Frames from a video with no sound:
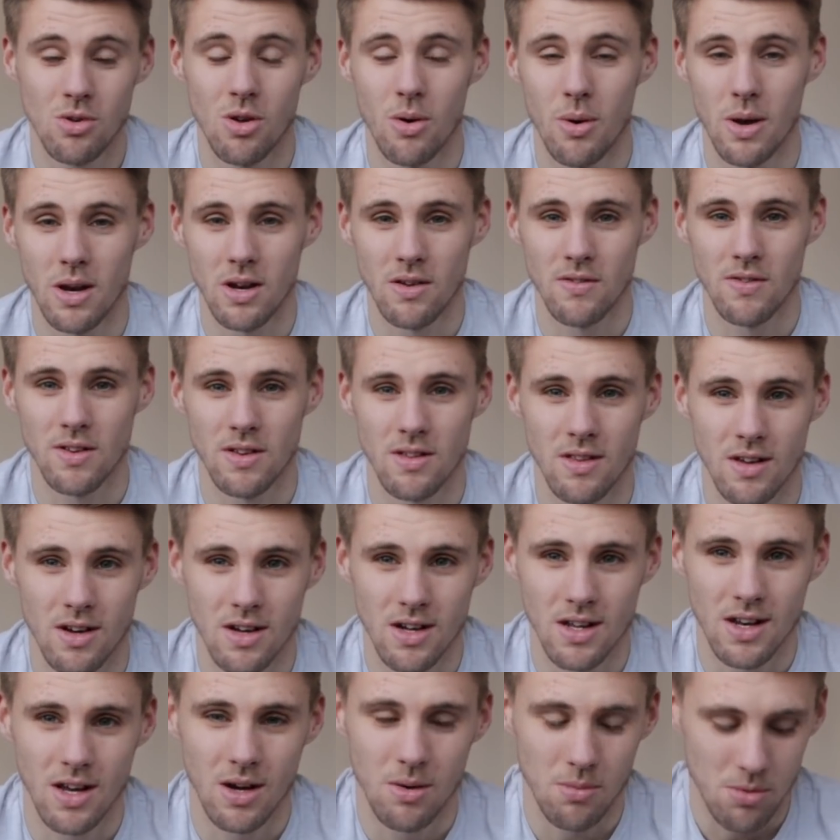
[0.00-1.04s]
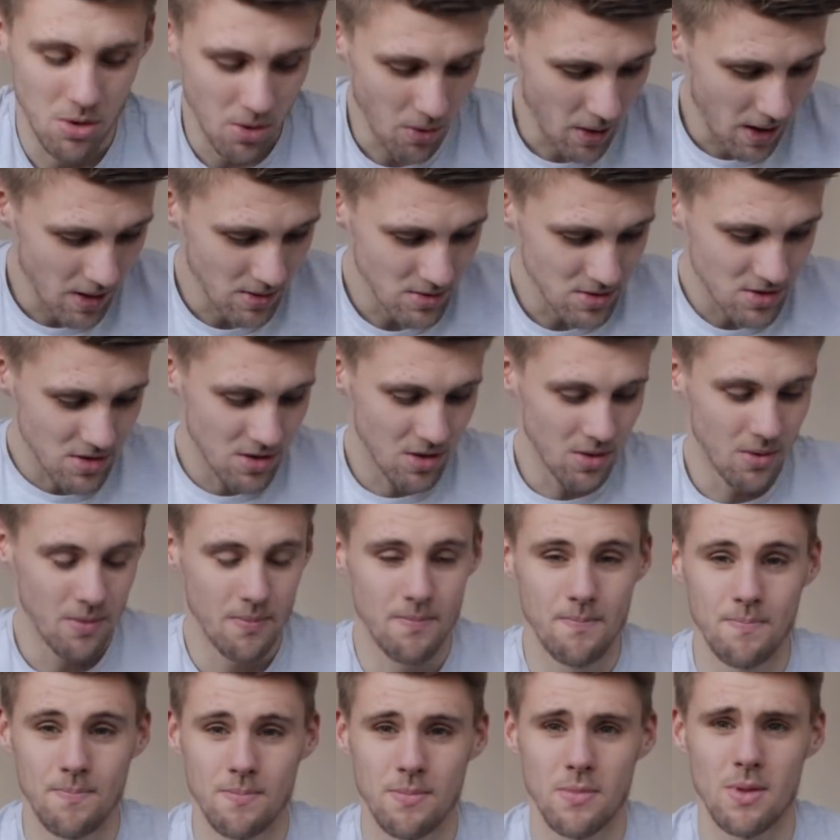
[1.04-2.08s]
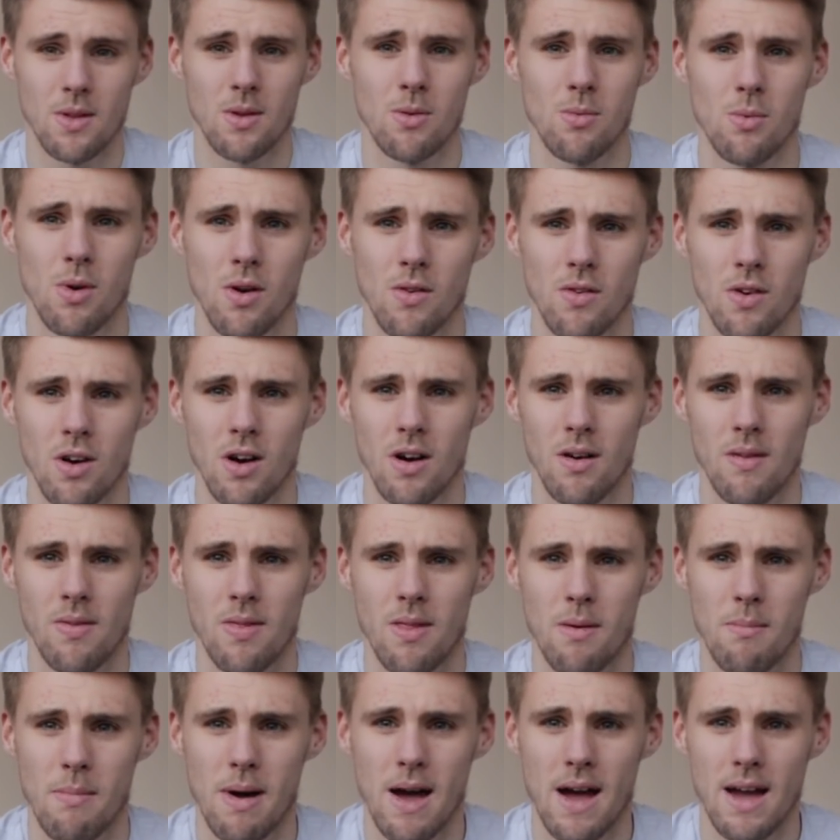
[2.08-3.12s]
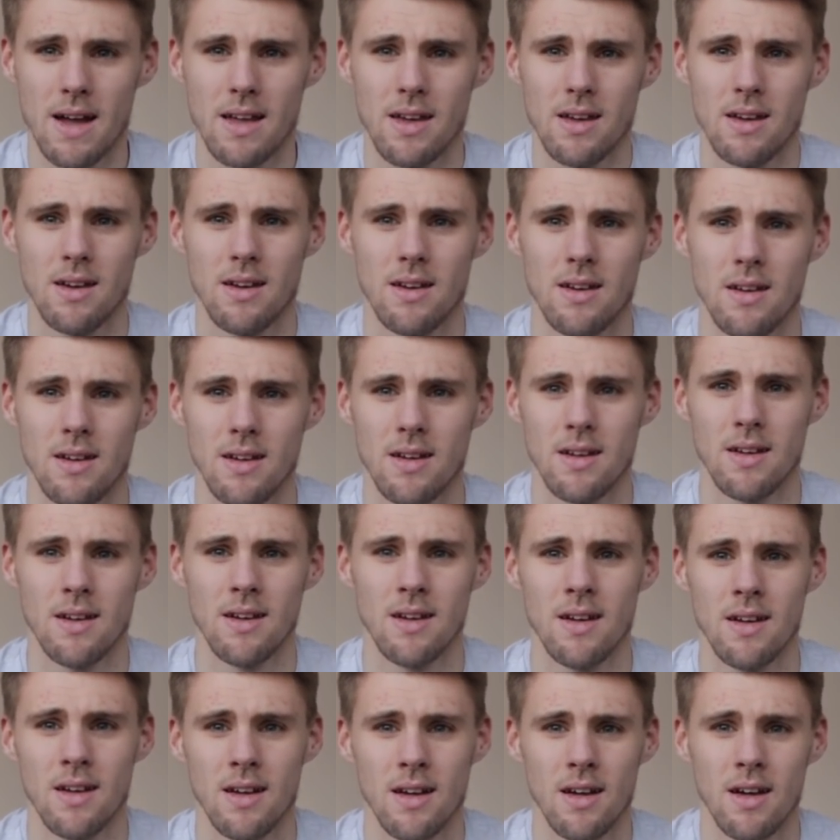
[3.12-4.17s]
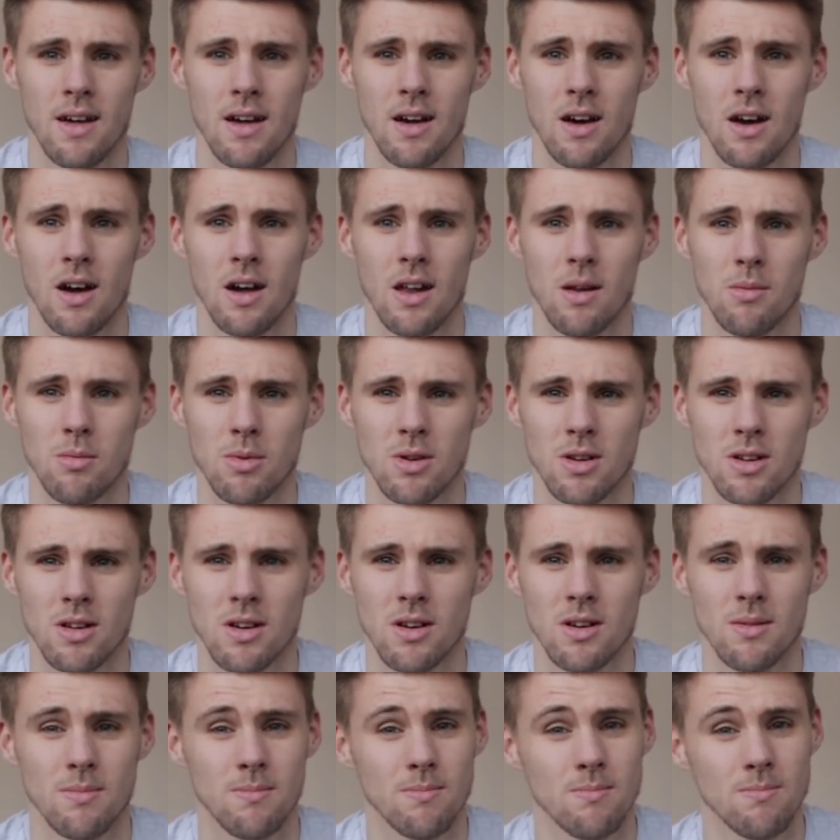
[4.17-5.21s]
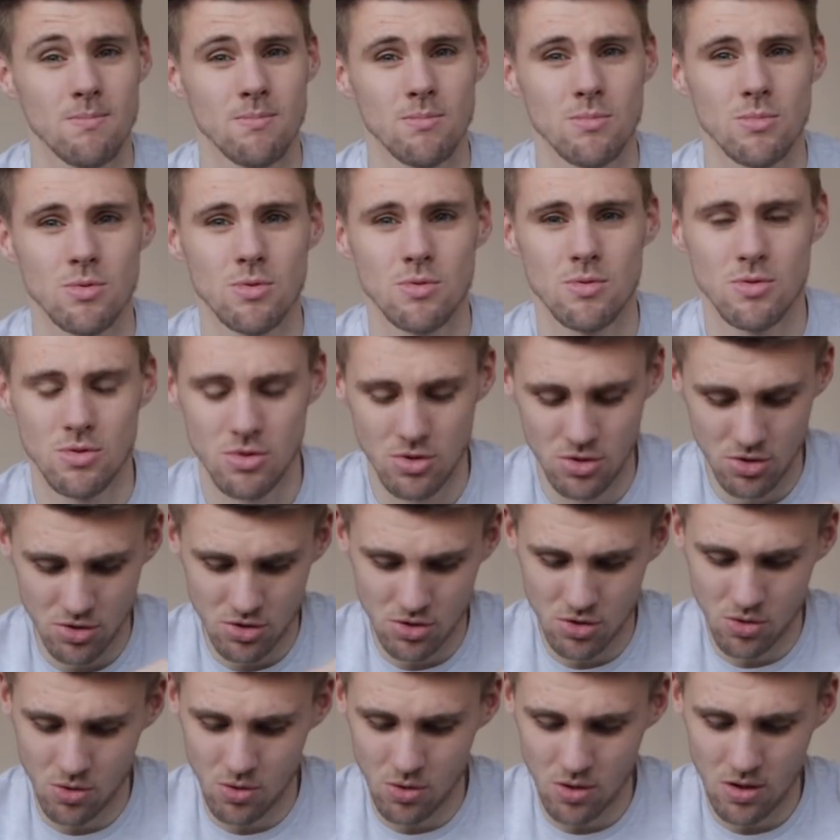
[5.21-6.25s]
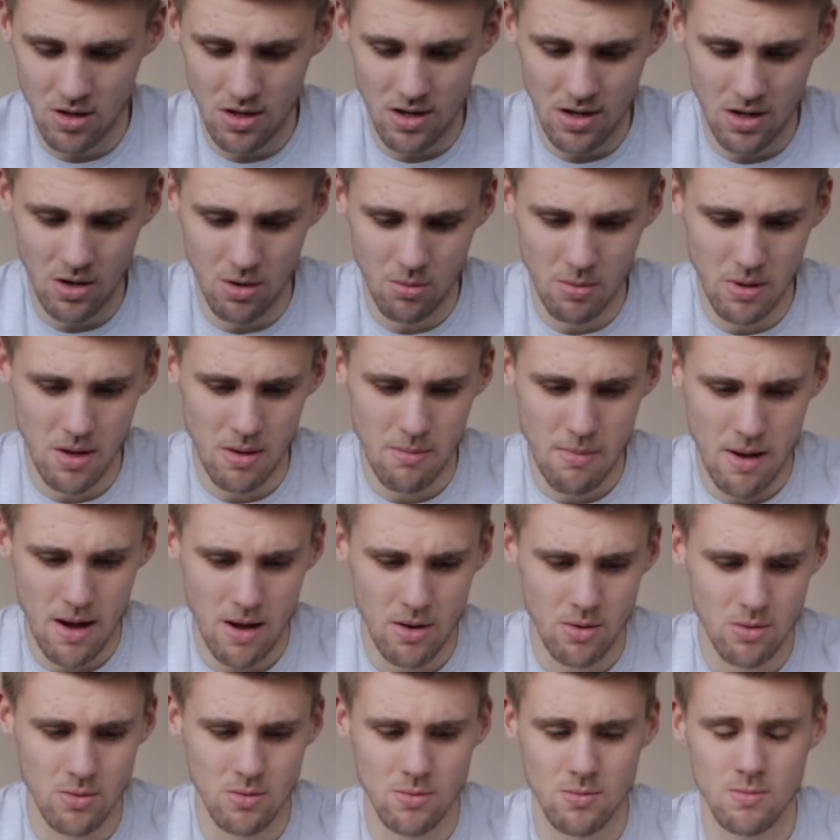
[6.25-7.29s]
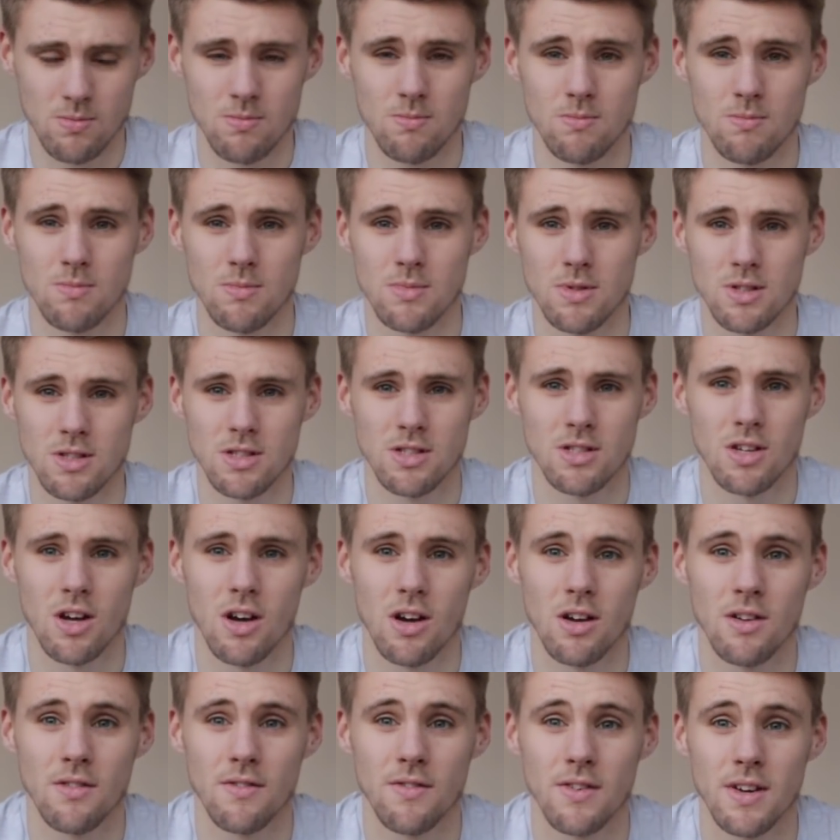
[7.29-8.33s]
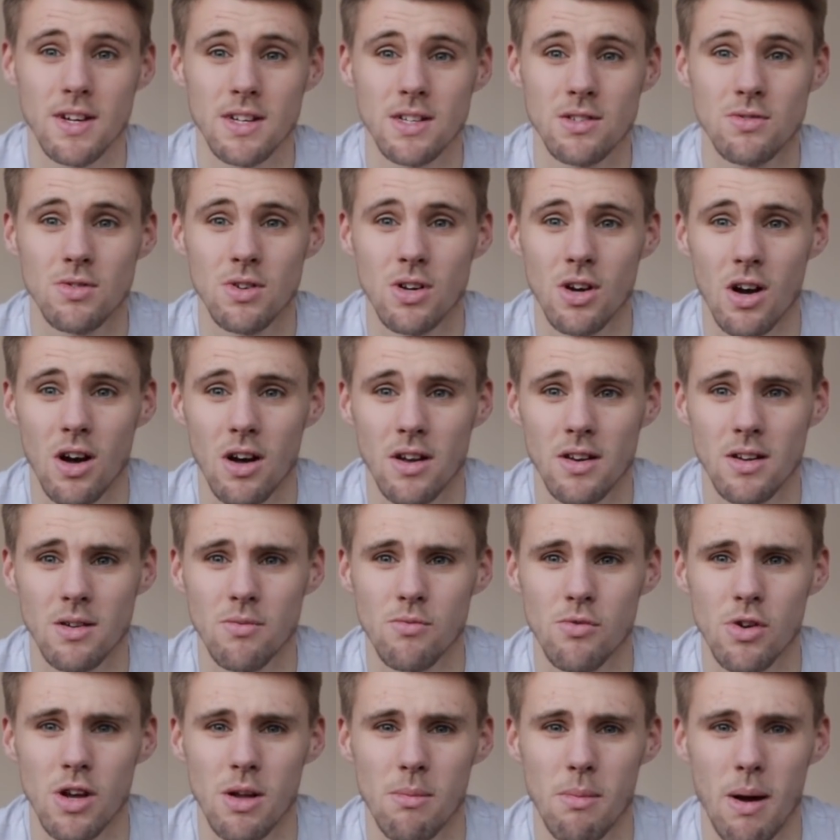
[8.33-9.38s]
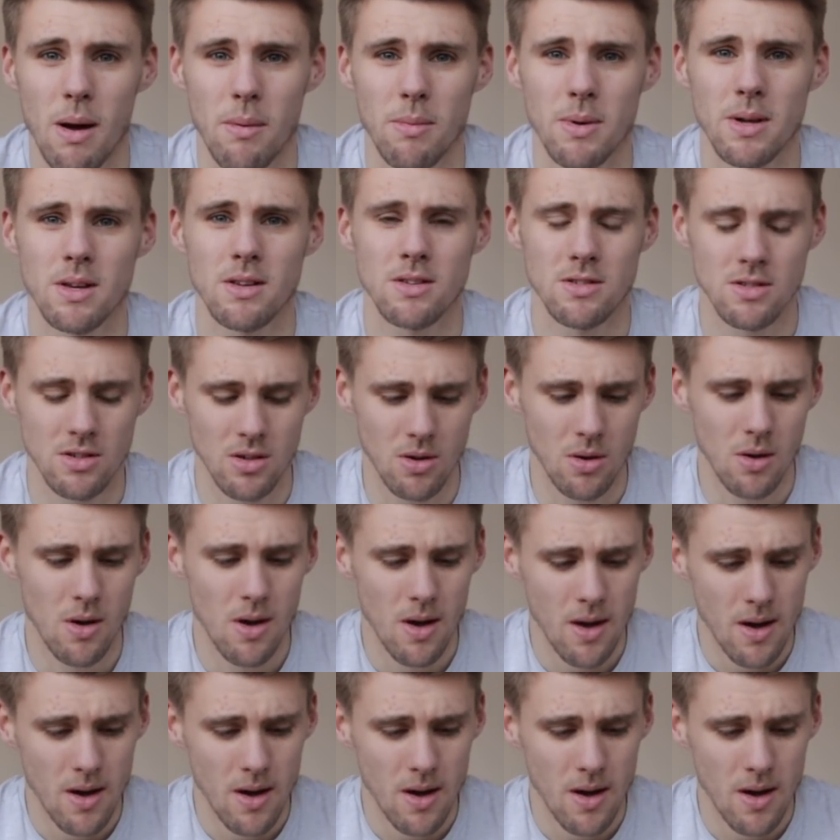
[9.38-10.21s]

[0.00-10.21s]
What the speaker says: know anything that can help you out. So I've got the Mac, and I'm gonna just talk a little bit about certain things regarding remapping. So